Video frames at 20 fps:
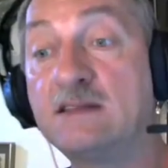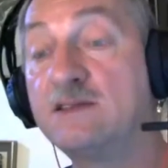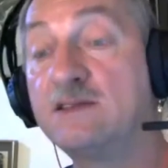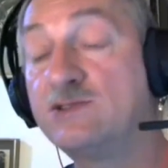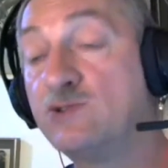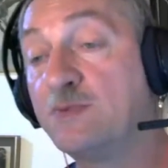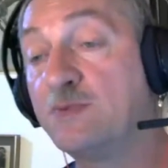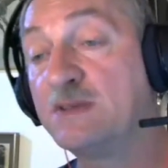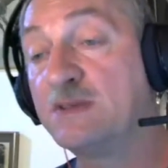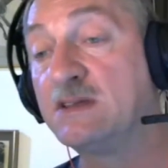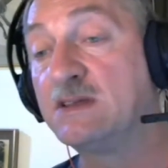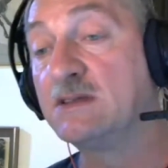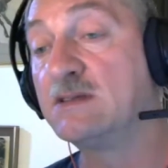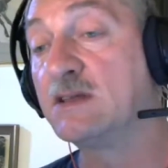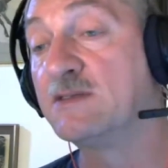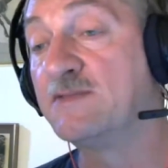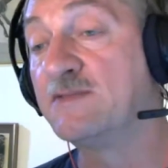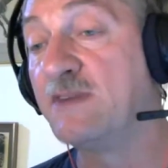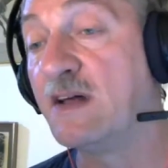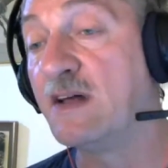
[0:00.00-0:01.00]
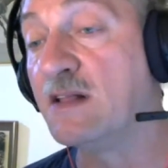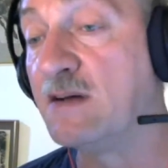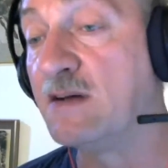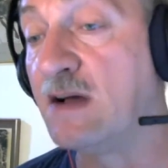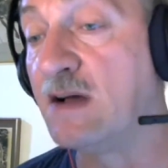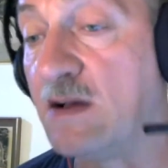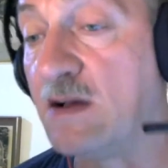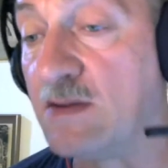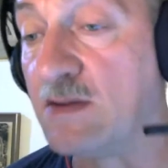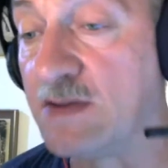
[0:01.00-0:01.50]
Jupiter in the 12th
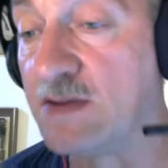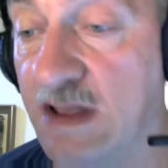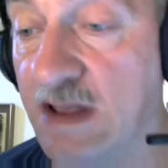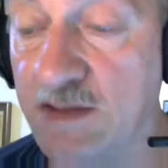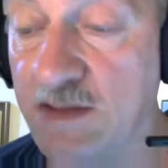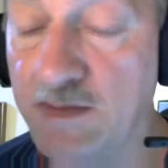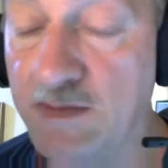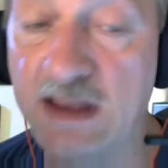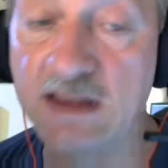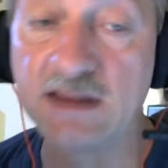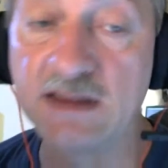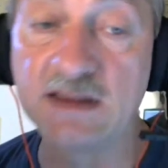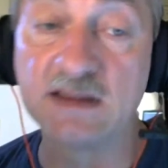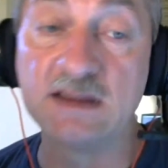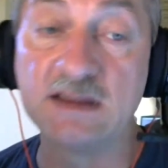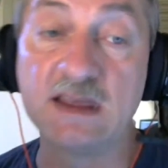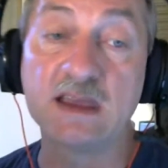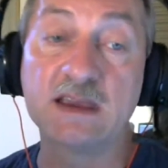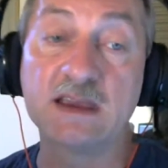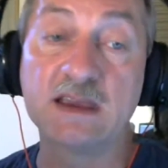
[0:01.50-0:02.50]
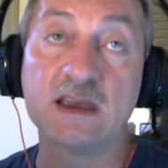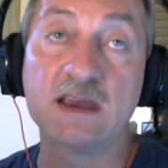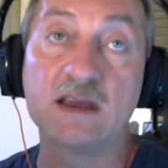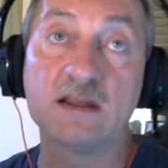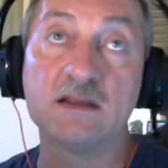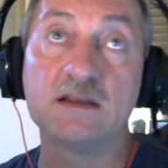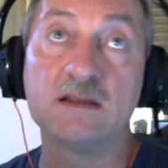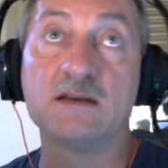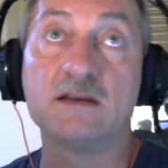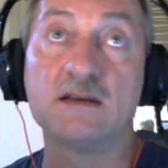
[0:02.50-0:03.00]
house, it means they can
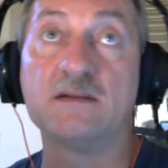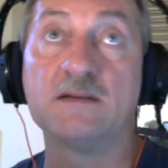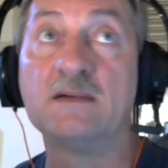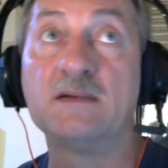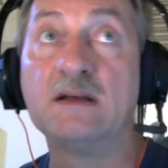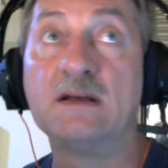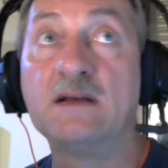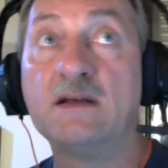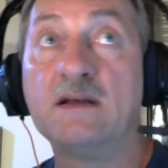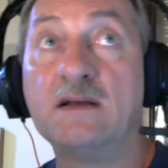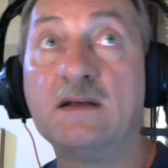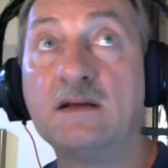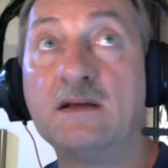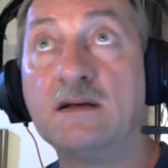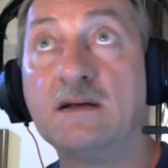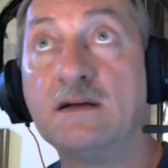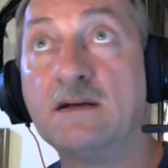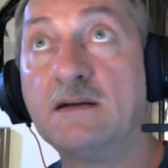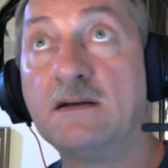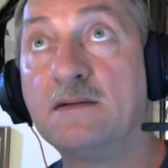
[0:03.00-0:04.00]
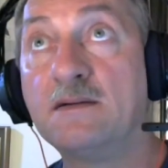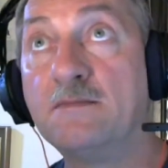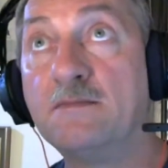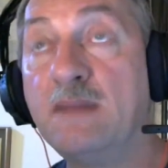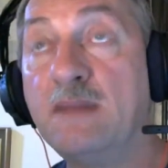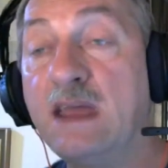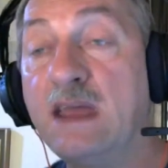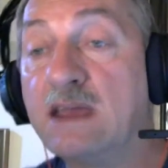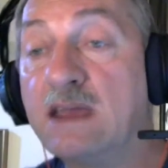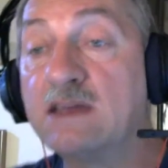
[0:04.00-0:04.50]

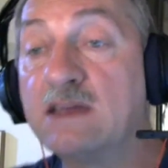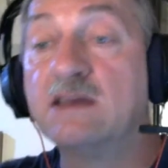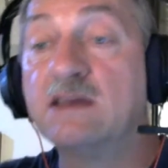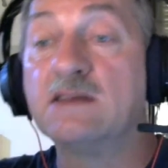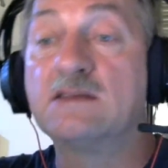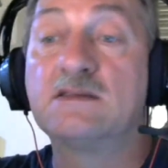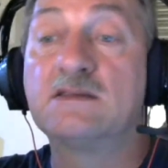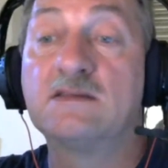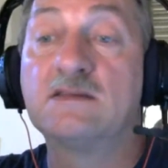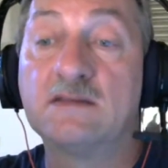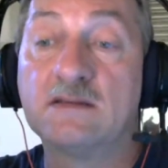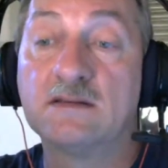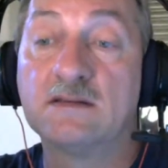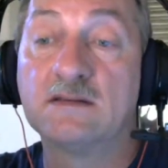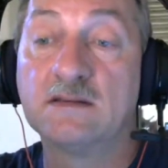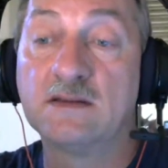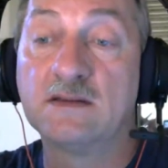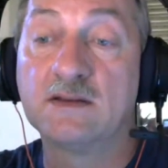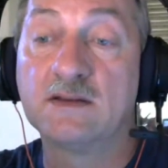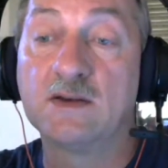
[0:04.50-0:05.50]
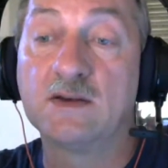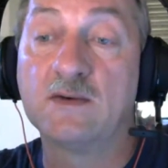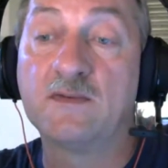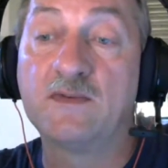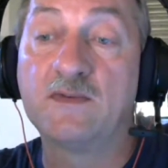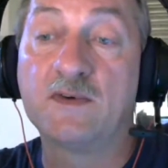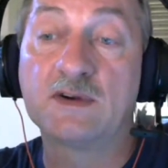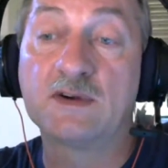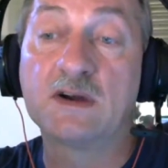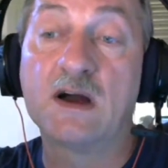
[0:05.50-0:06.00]
make it,
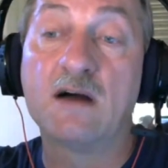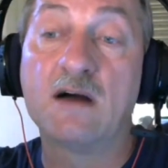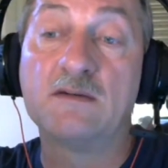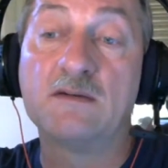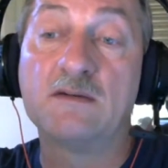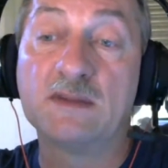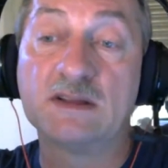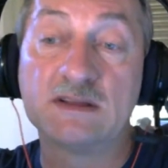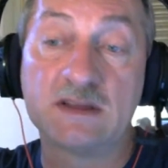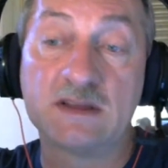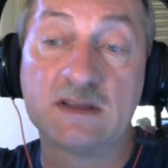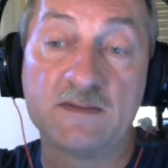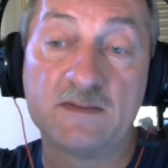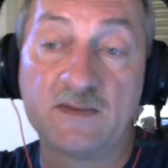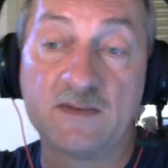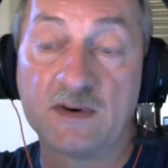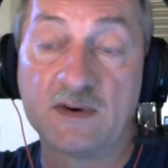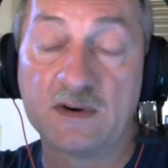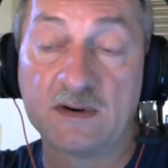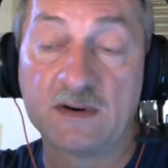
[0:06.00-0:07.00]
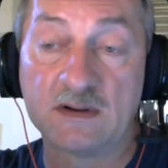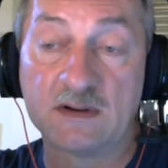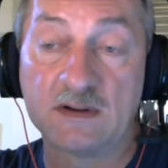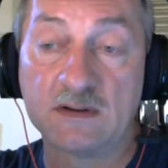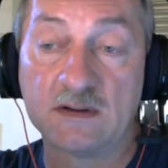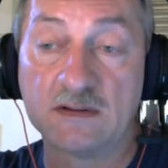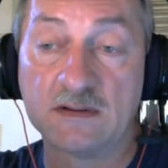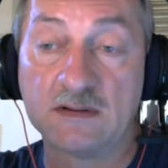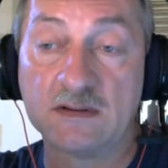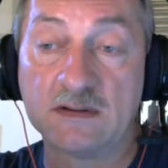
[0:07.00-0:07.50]
for government and for
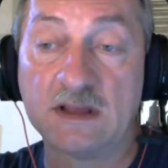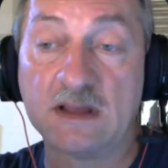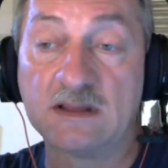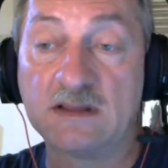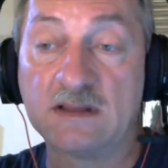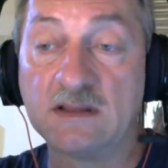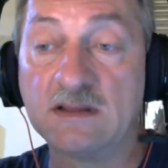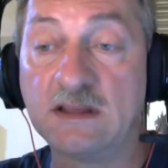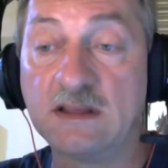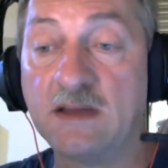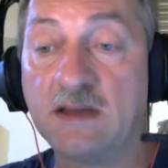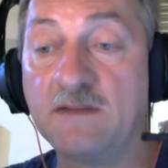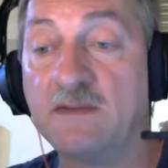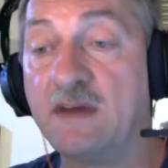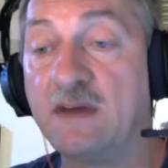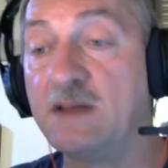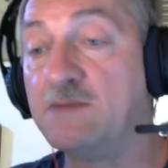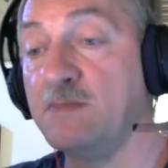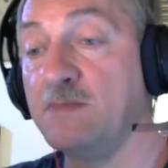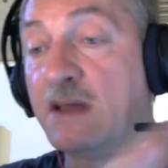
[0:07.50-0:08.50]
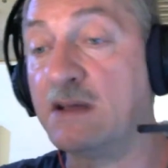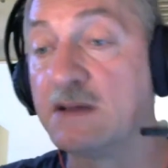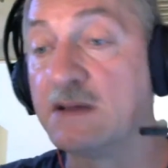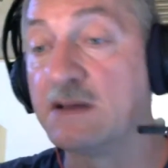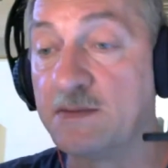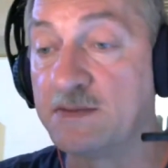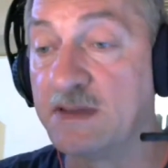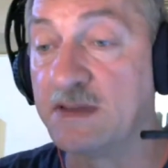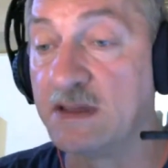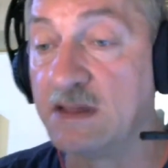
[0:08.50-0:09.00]
that they went
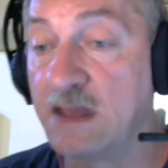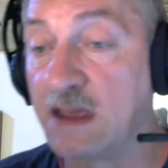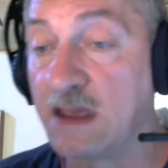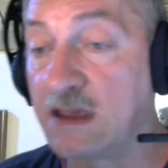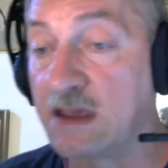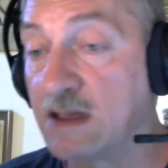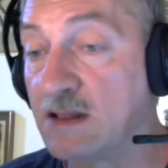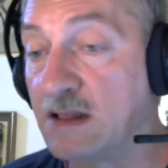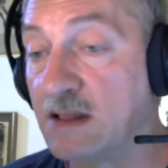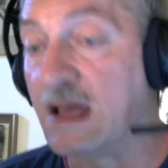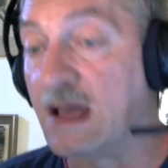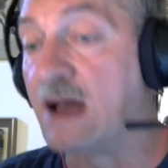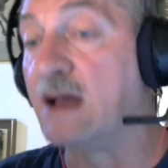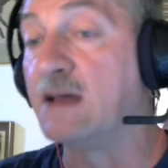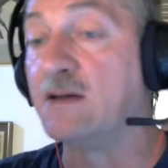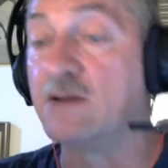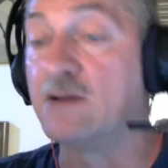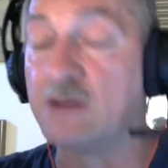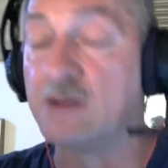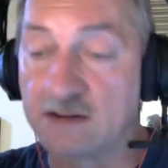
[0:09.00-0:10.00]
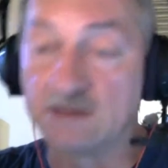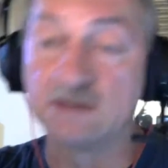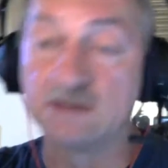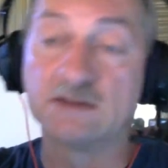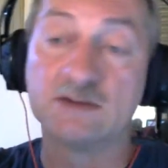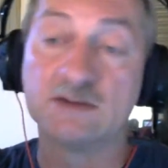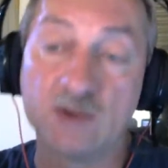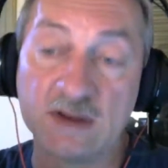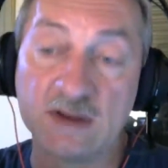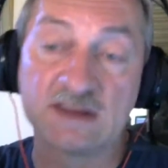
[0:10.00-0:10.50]
bankruptcy. They can lie or
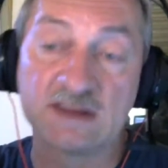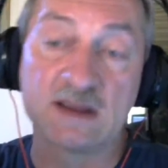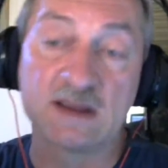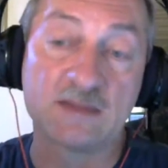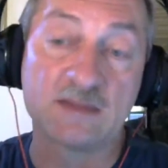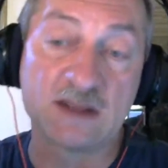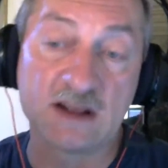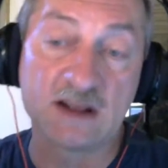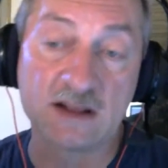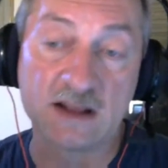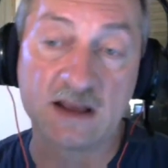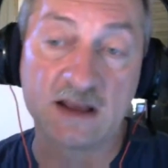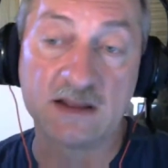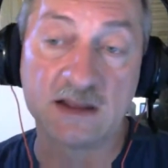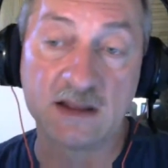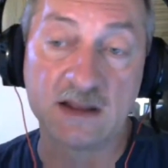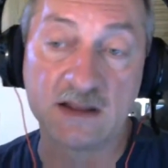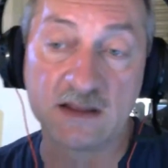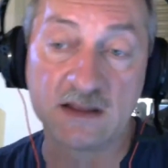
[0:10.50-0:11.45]
doing something like that,